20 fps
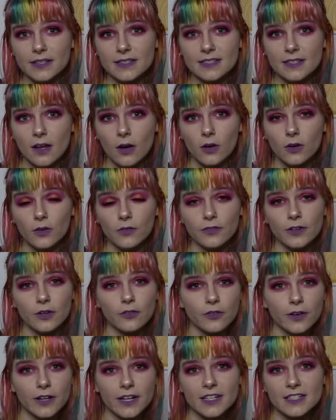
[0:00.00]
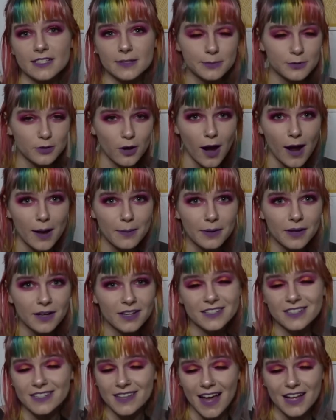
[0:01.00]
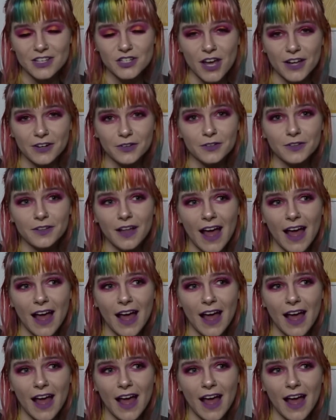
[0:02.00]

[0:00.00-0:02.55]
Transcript: So feel free to subscribe to that channel